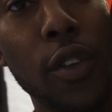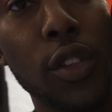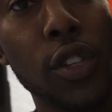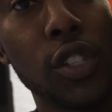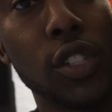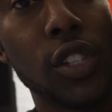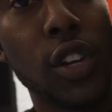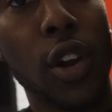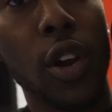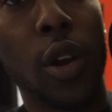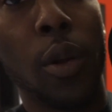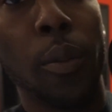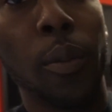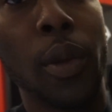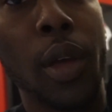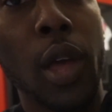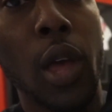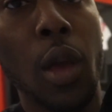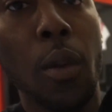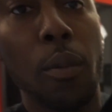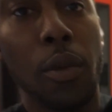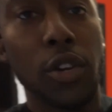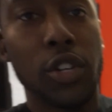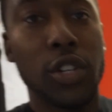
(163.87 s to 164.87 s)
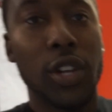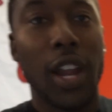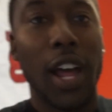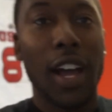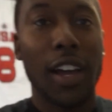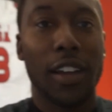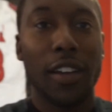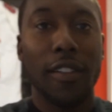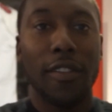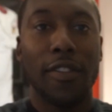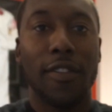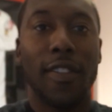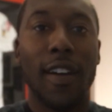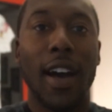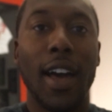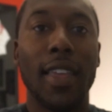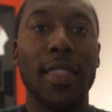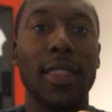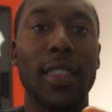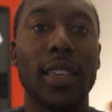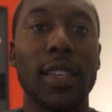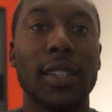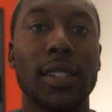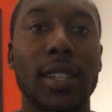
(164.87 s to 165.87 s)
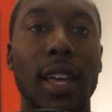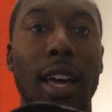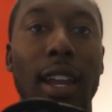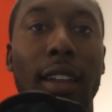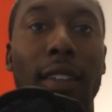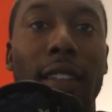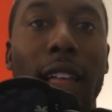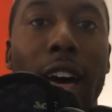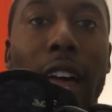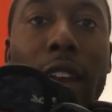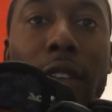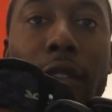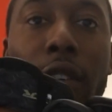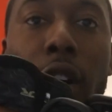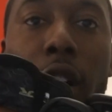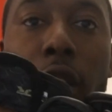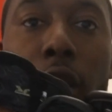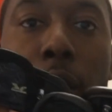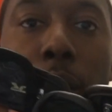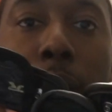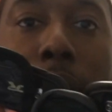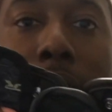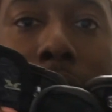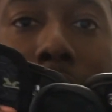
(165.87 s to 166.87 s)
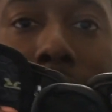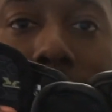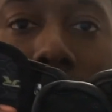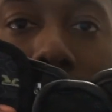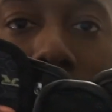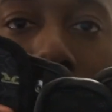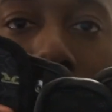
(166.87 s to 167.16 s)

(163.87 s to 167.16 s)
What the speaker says: for the sternum, but you're not gonna find this on a lot of other pads.